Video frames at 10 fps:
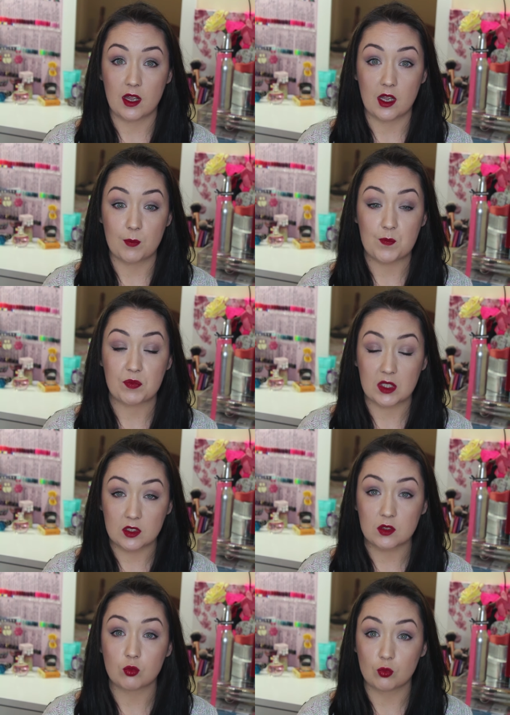Um,
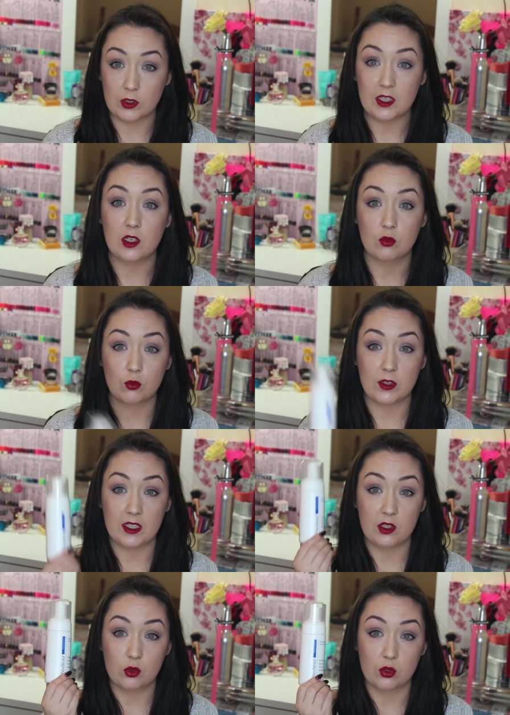it's really,
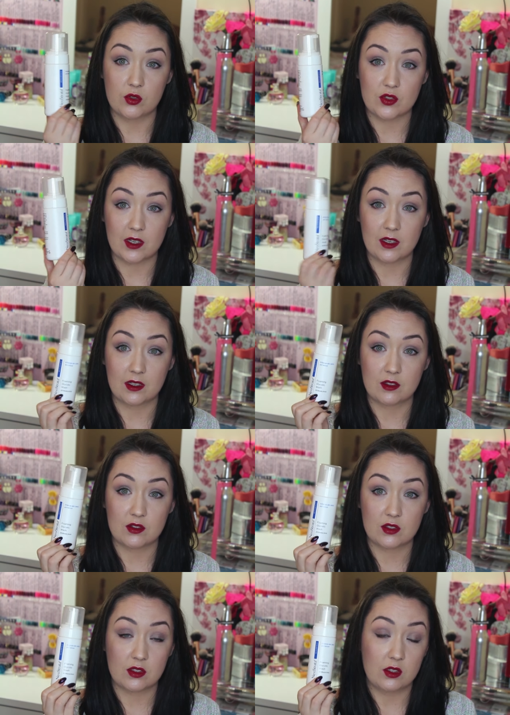really good,
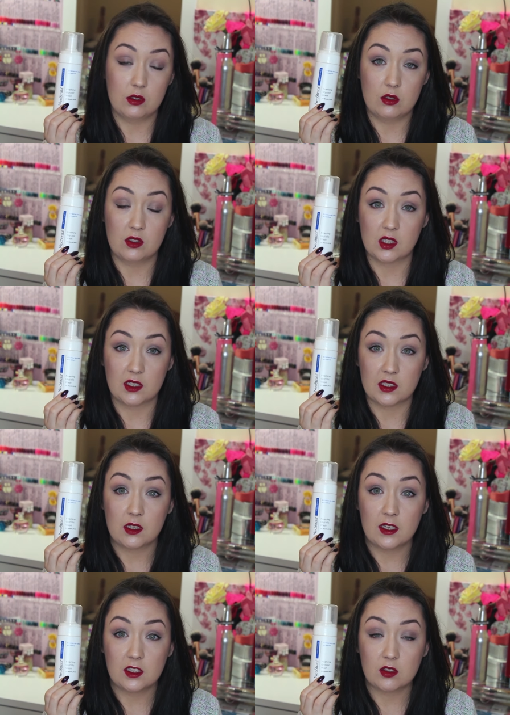and you use it as a
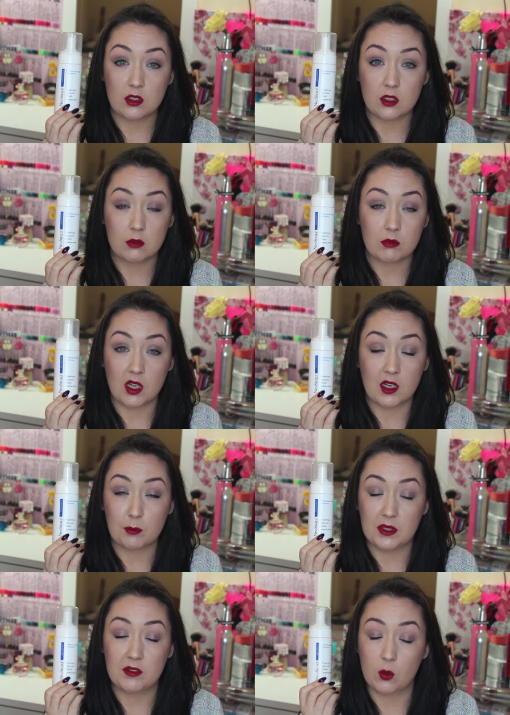cleanser. I
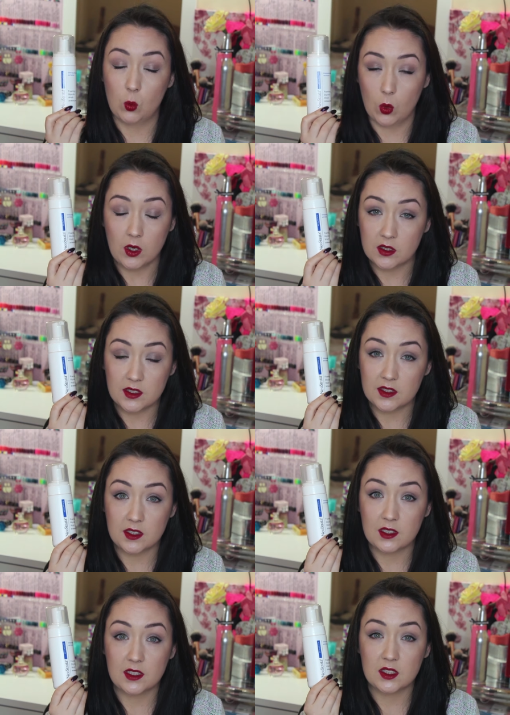can't believe it works as
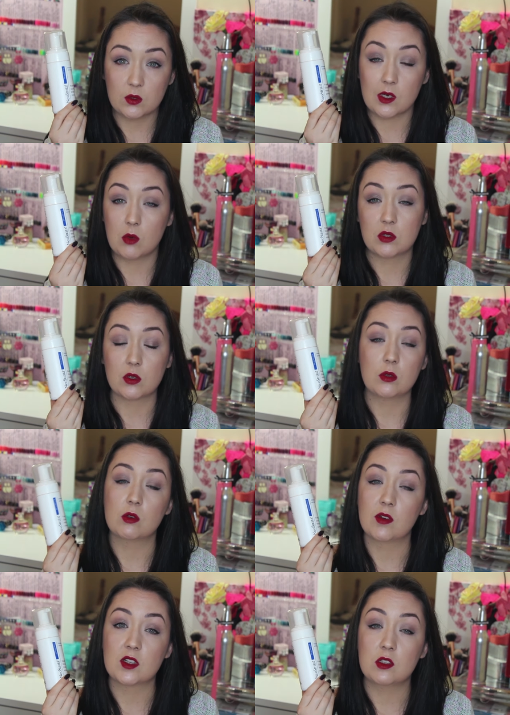a cleanser. I always thought you
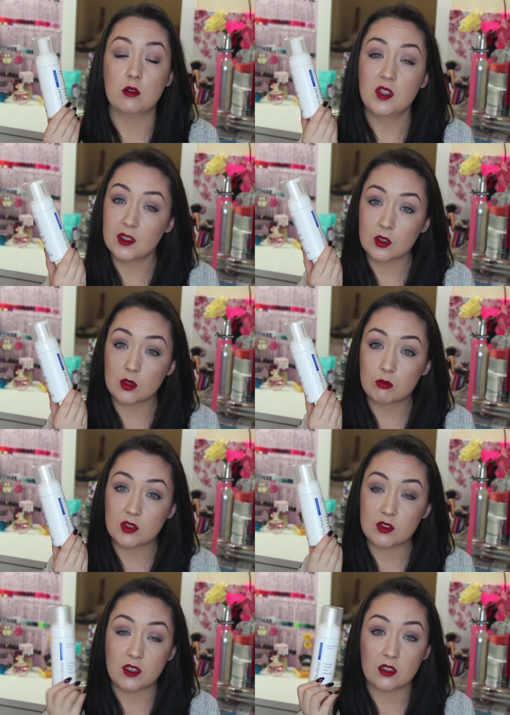would have had to use
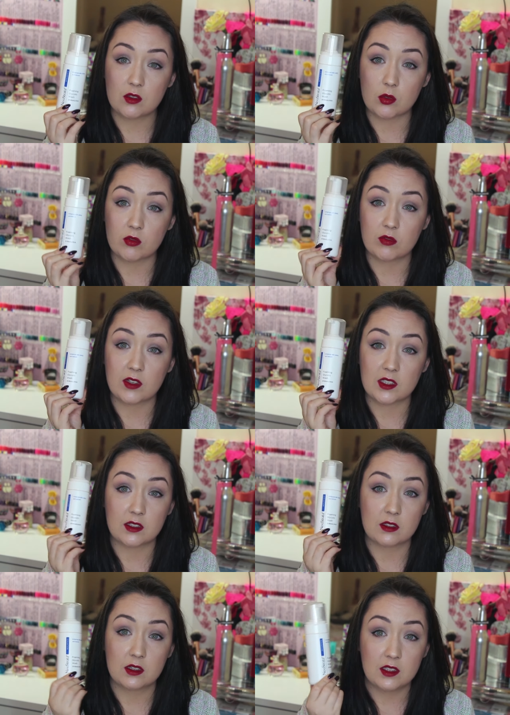serums to get the sort of effects
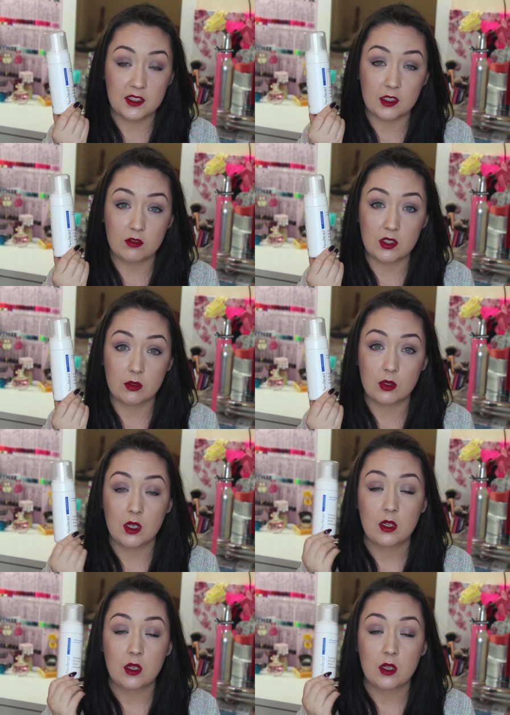that this gives you.